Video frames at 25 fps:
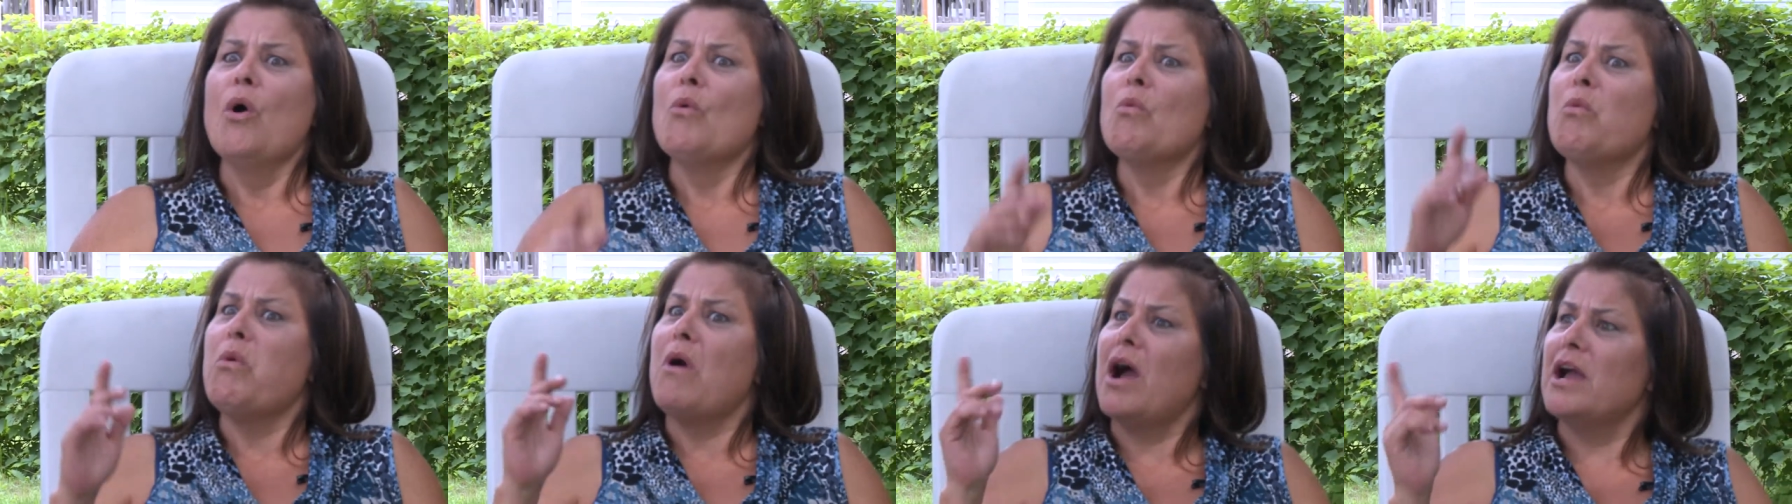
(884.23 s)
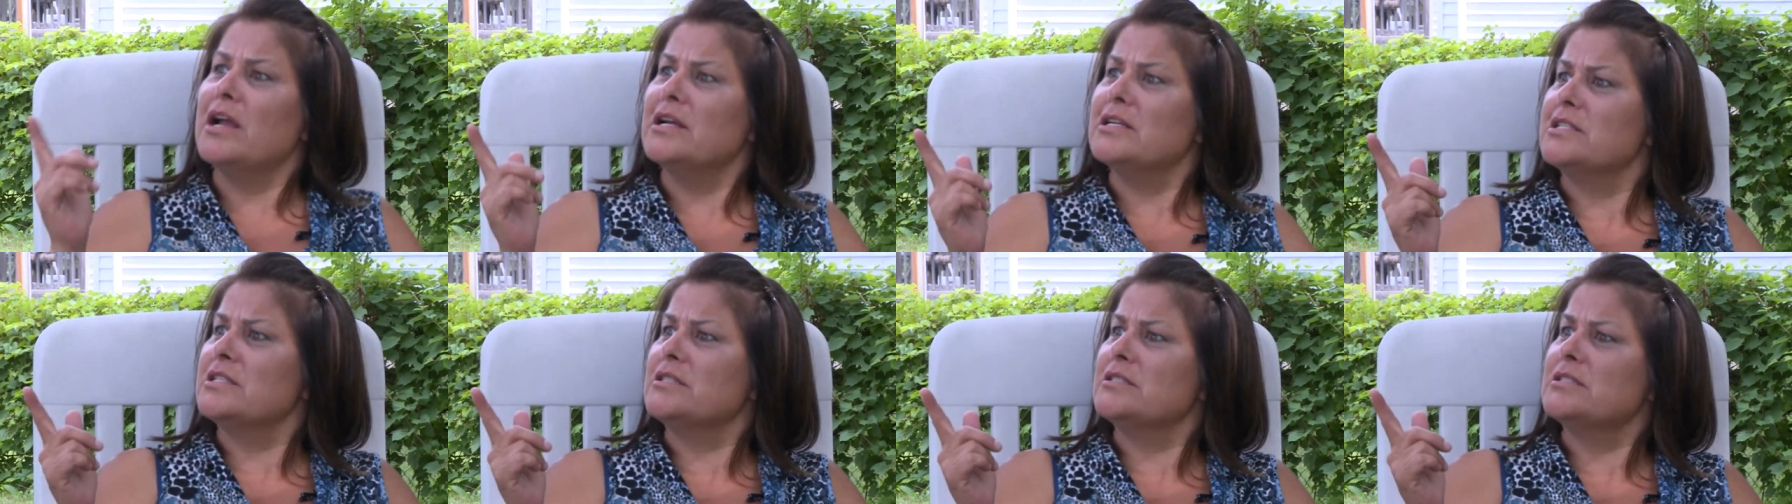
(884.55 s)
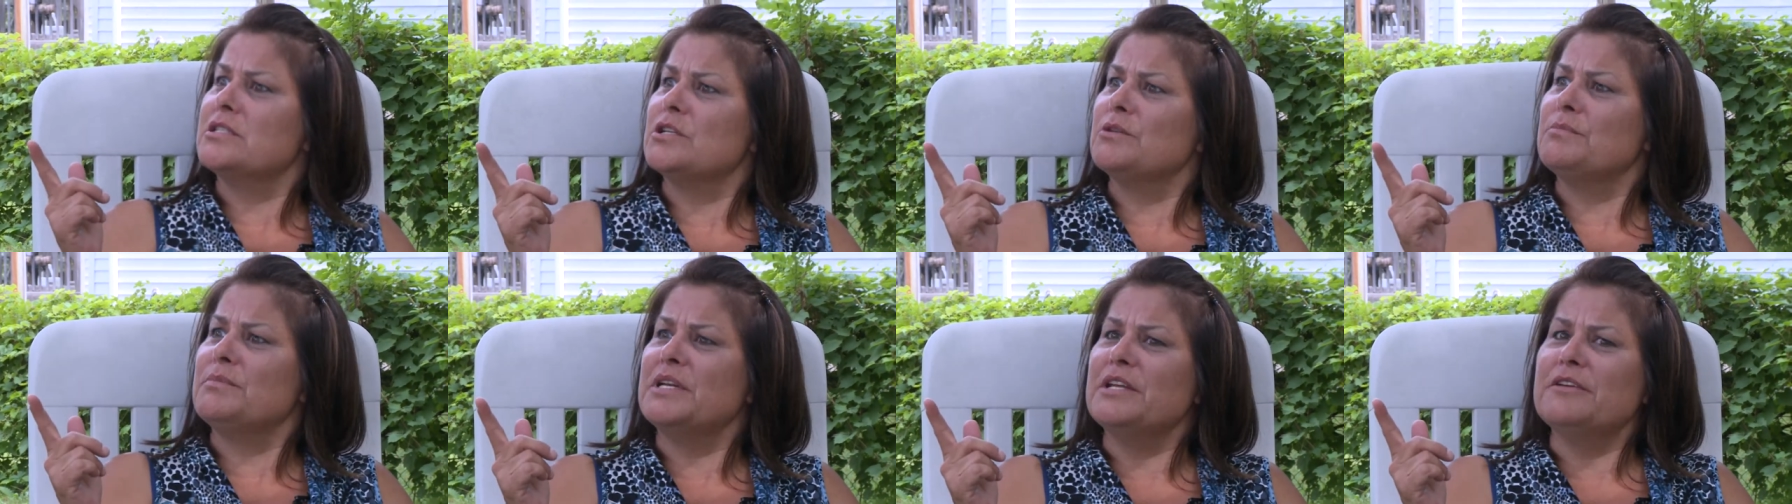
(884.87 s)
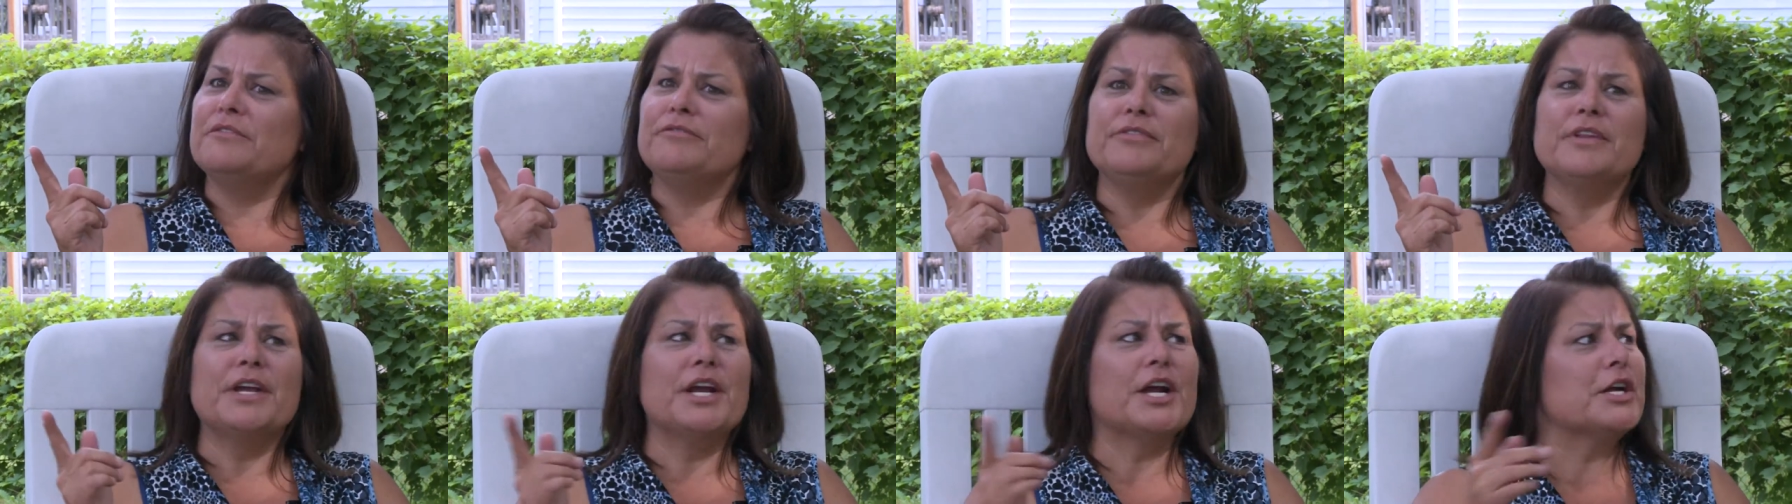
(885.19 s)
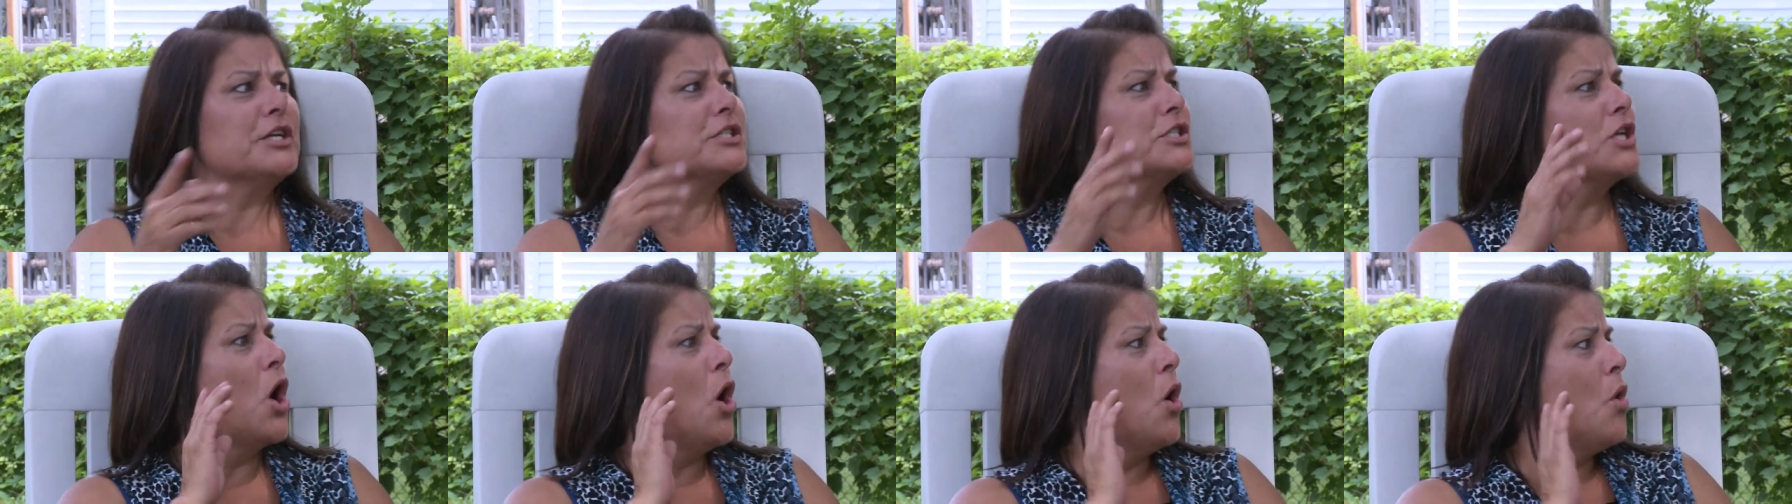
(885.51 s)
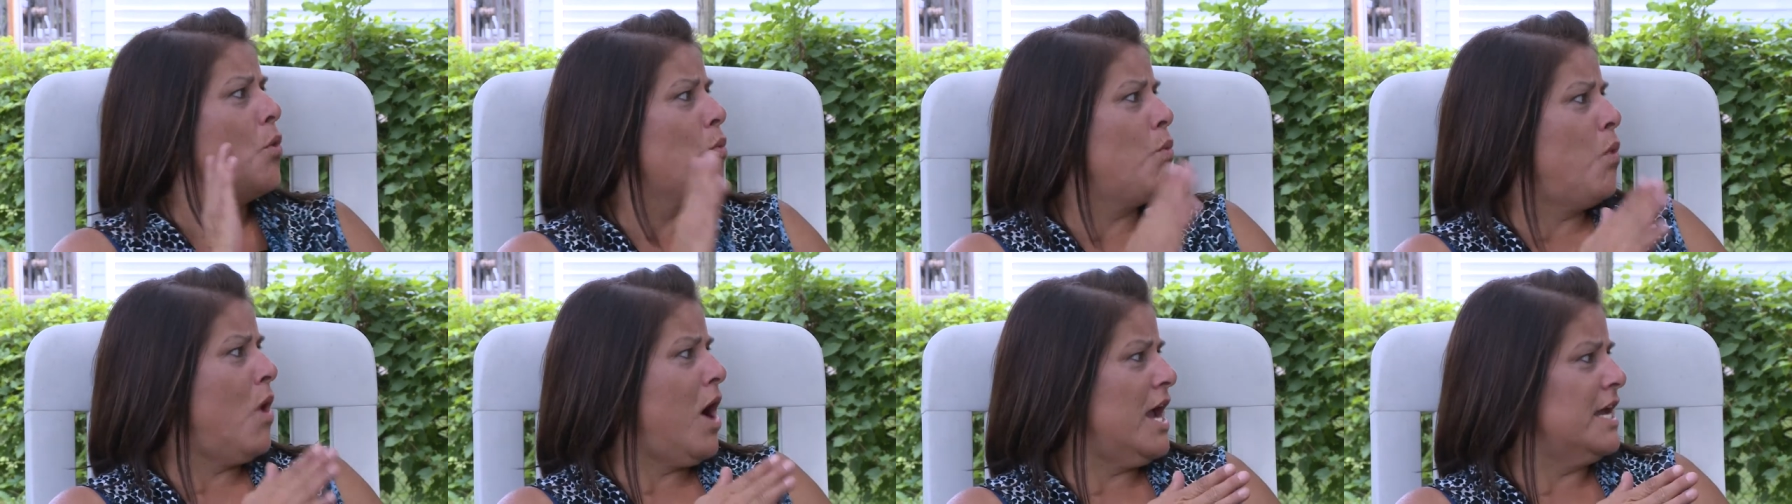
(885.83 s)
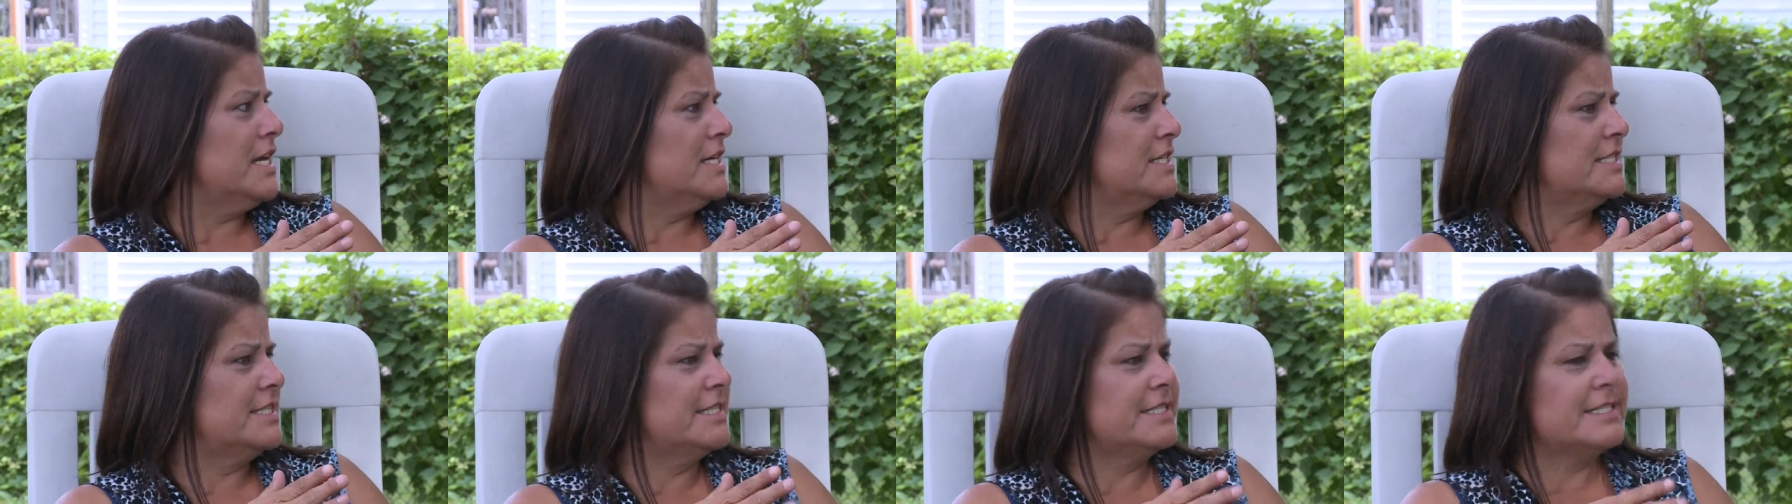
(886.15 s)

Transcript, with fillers: why is there so many flares? Why is